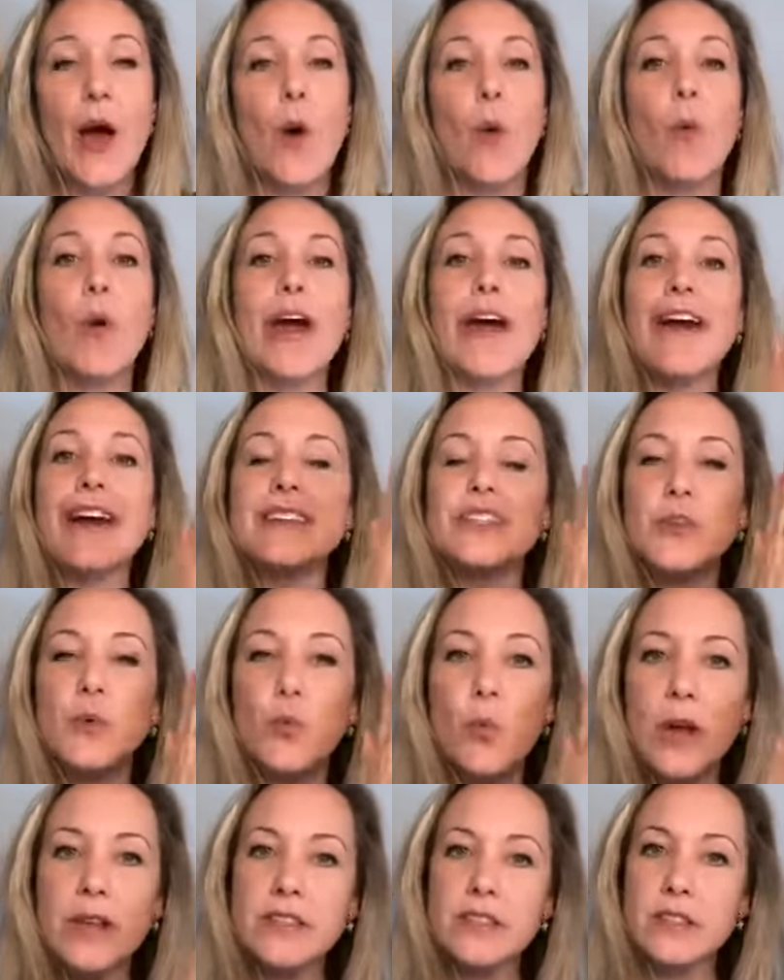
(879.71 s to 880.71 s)
Whereas the
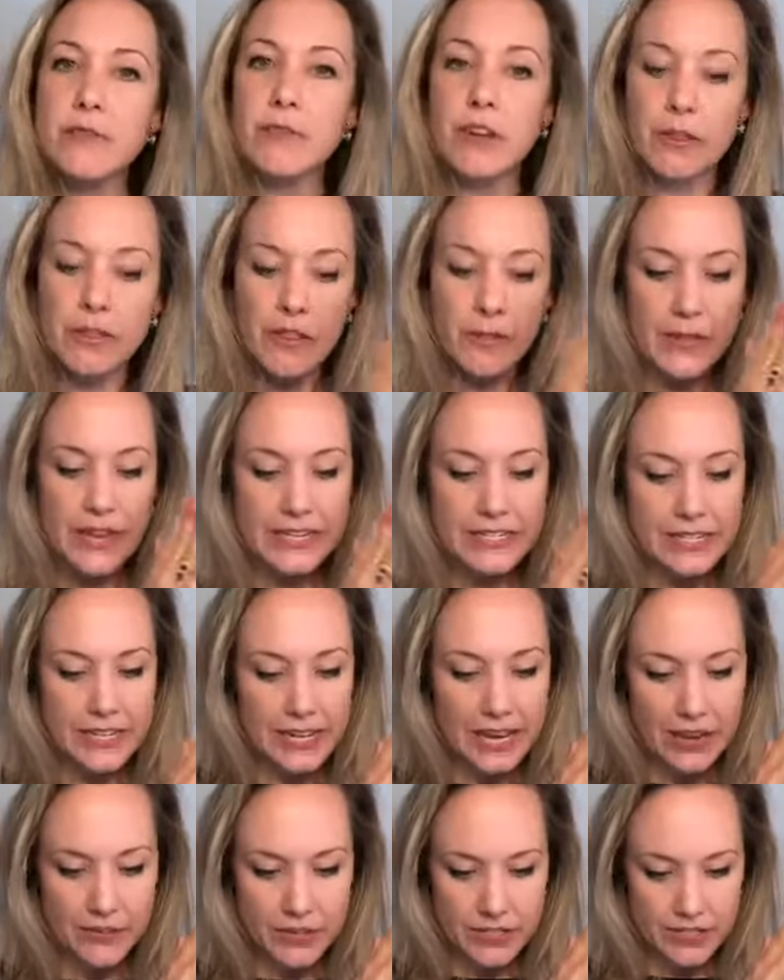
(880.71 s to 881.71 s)
ones that felt that they
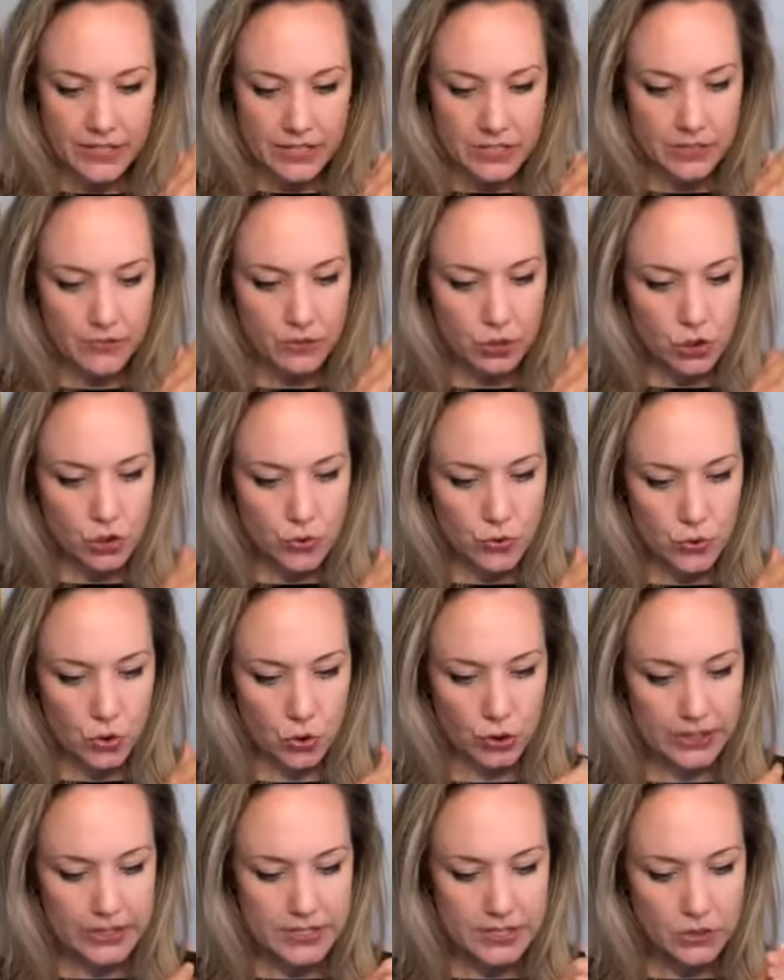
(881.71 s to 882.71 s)
did have a sense of
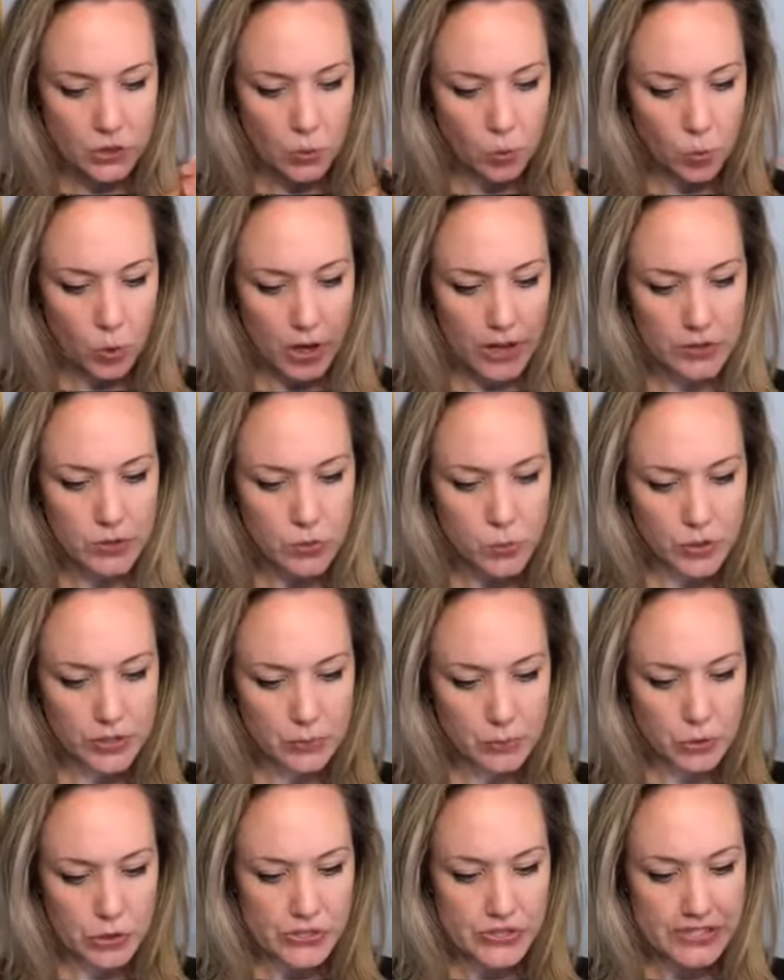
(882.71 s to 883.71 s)
control, it said the ones
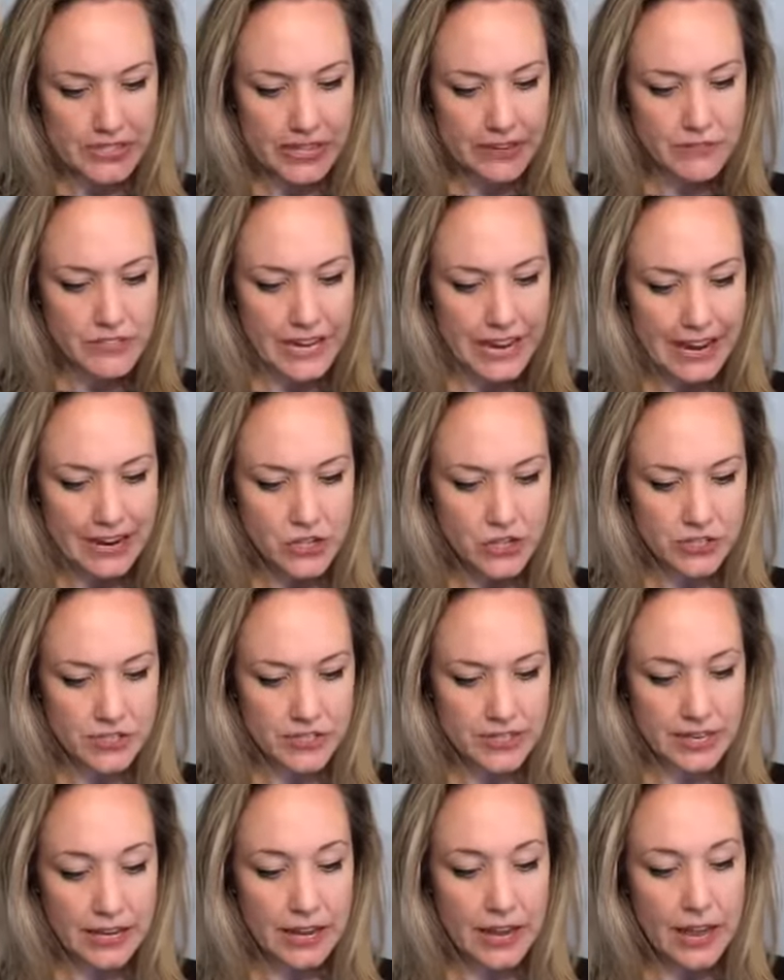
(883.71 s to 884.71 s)
with perceived
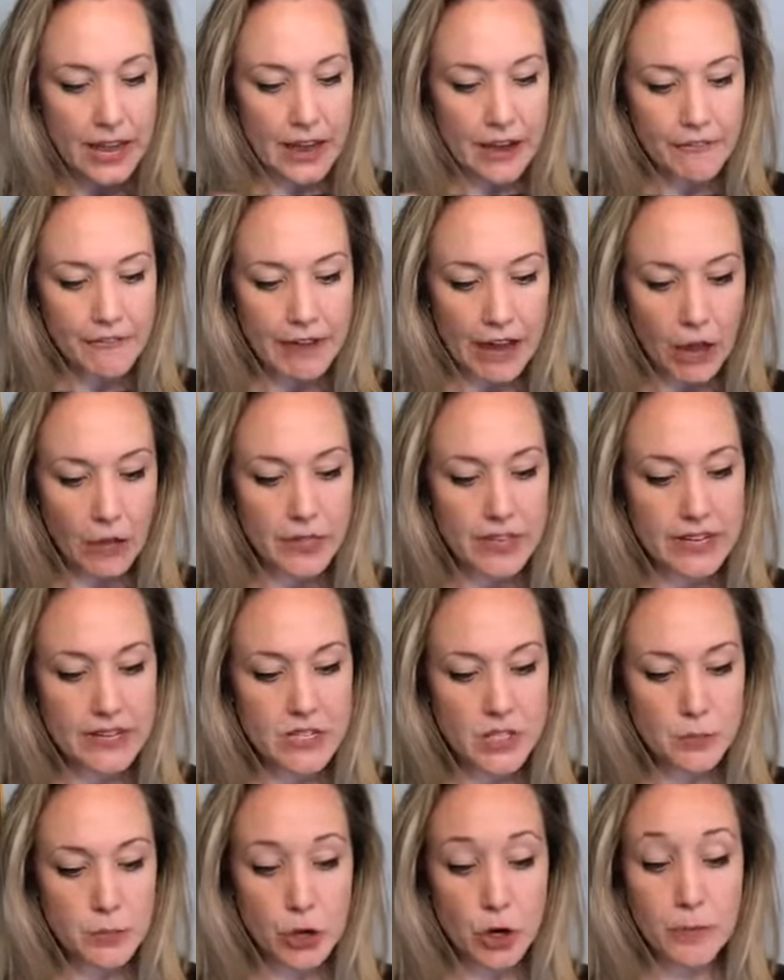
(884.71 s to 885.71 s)
agency found the
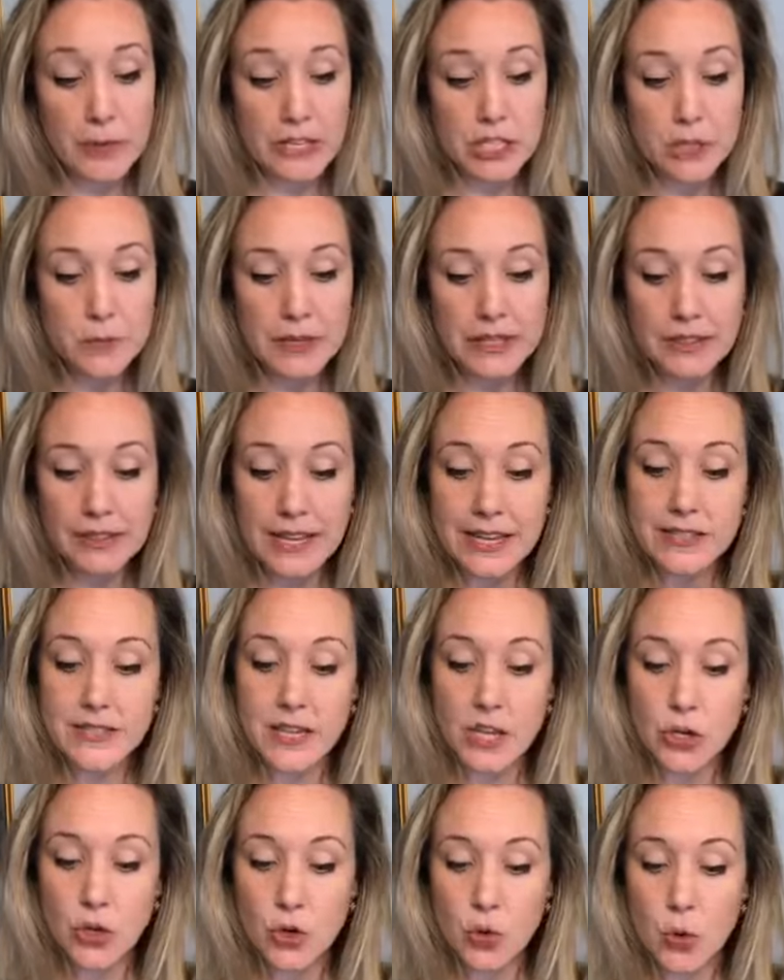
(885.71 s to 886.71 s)
experiment to be less
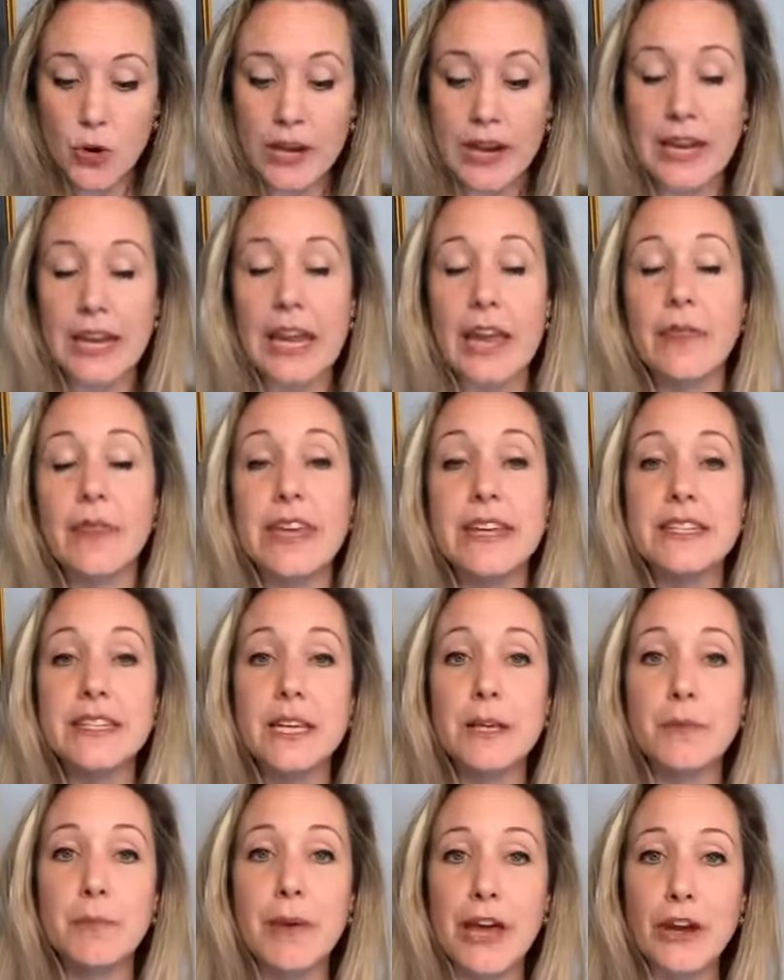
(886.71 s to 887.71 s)
annoying and they
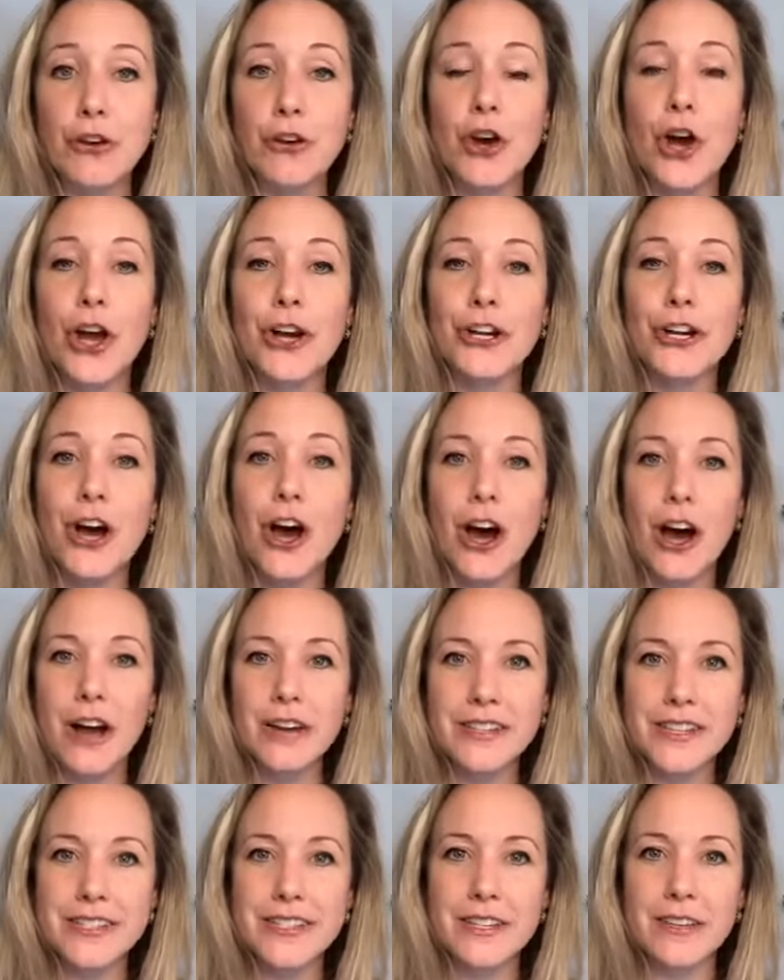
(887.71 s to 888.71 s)
did better on
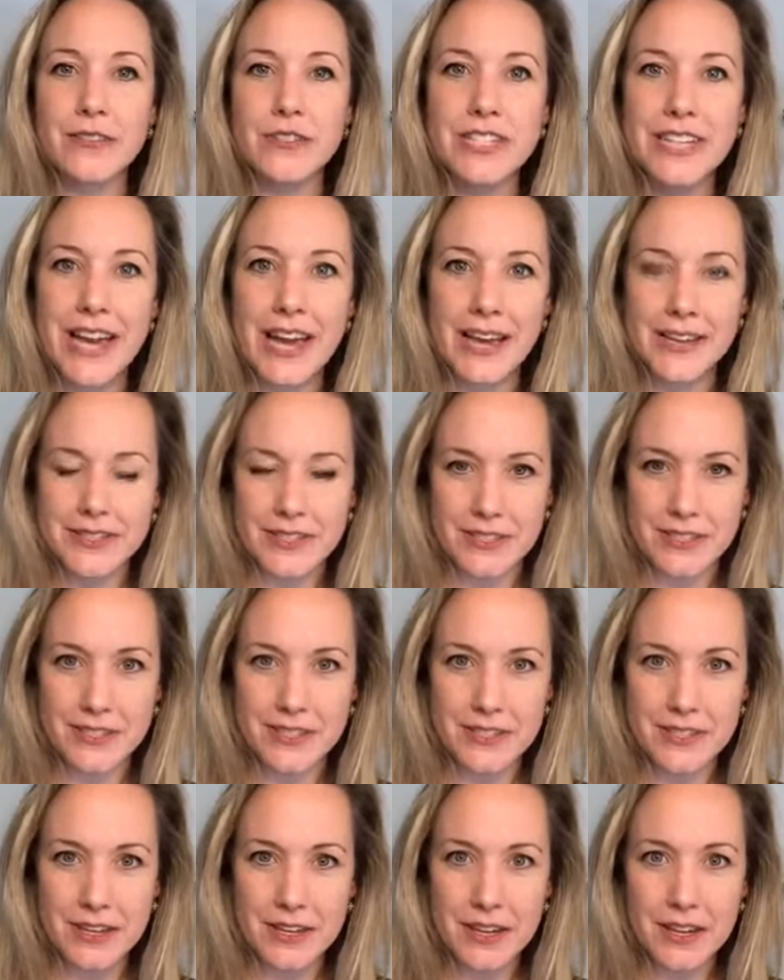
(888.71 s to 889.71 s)
cognitive
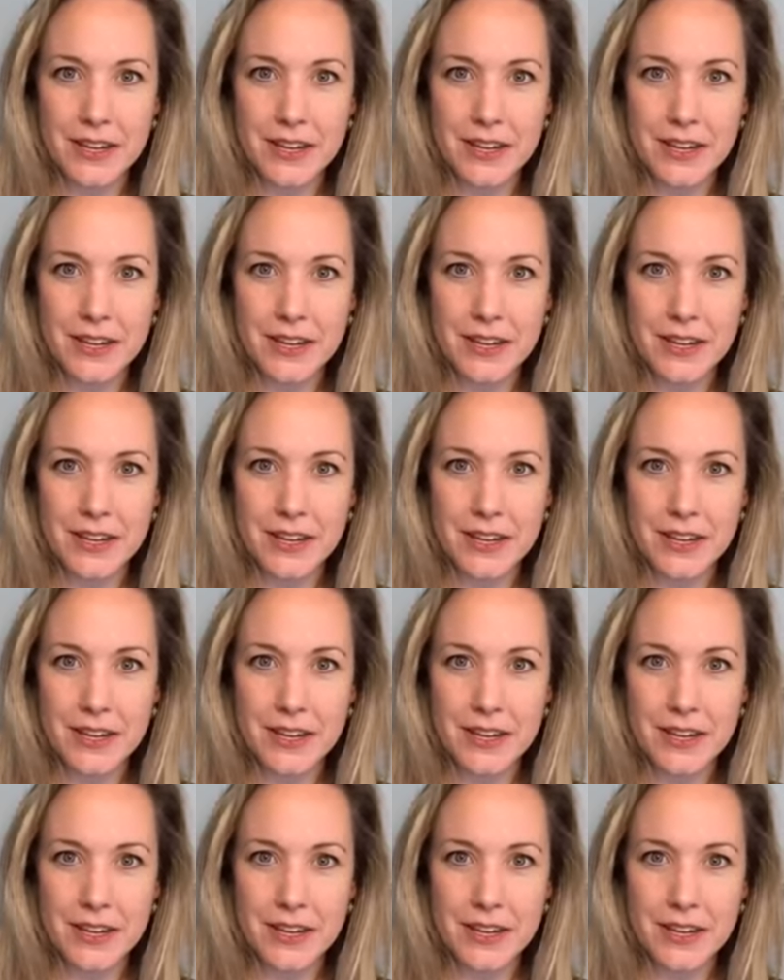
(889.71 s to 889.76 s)
tests.